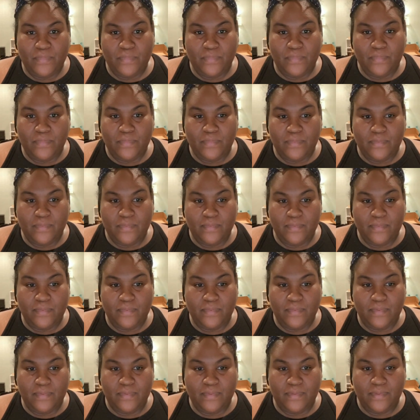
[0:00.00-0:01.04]

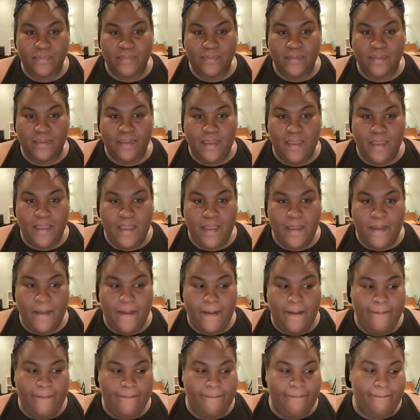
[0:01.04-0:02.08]

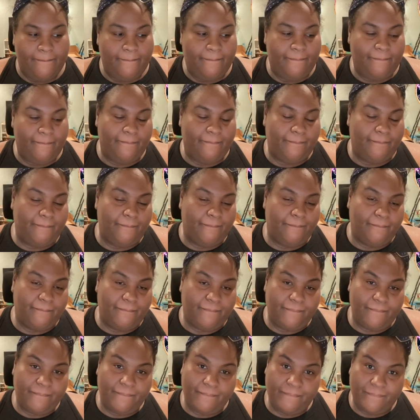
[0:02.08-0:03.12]

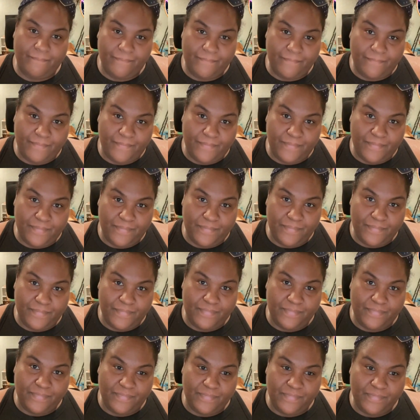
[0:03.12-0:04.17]

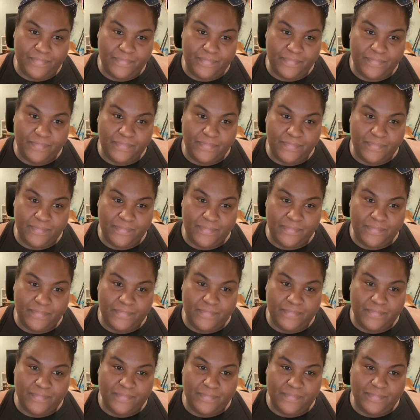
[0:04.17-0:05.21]

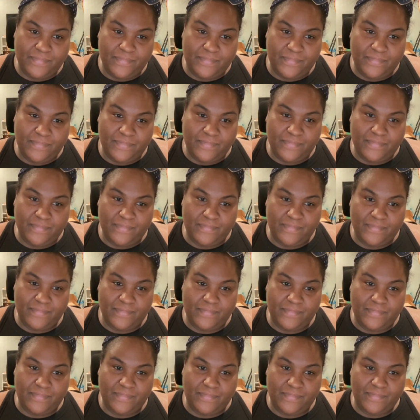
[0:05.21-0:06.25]

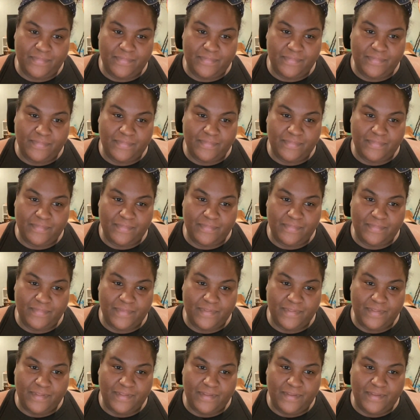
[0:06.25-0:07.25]
(silent)